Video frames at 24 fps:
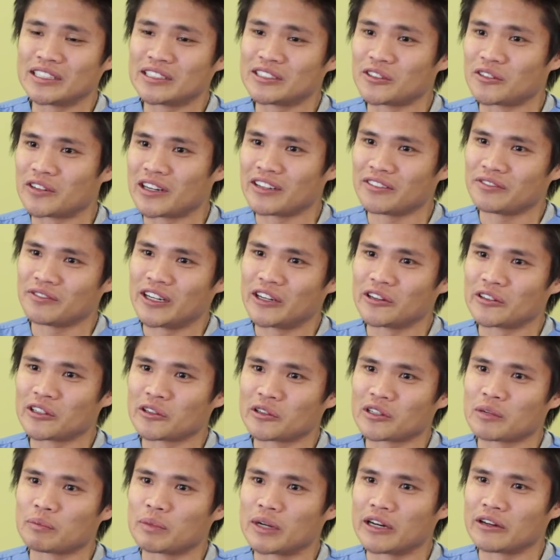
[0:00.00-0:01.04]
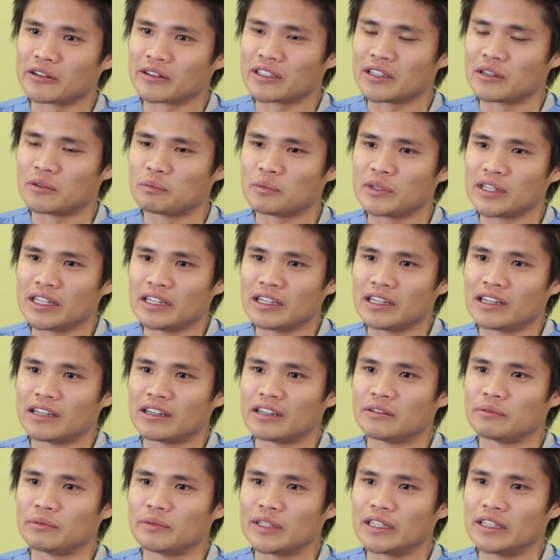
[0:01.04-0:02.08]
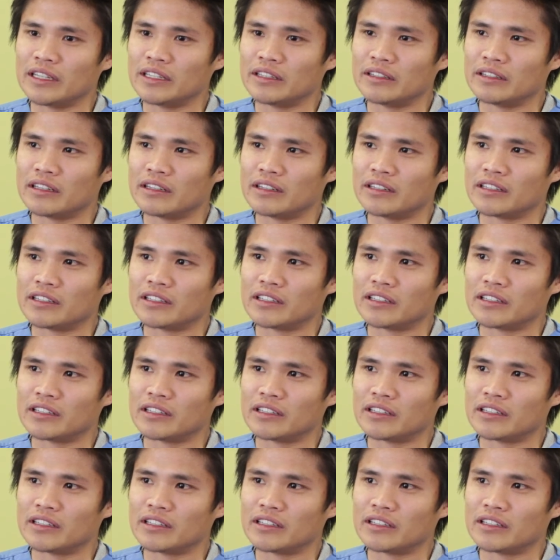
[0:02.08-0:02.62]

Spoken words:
So I found out about in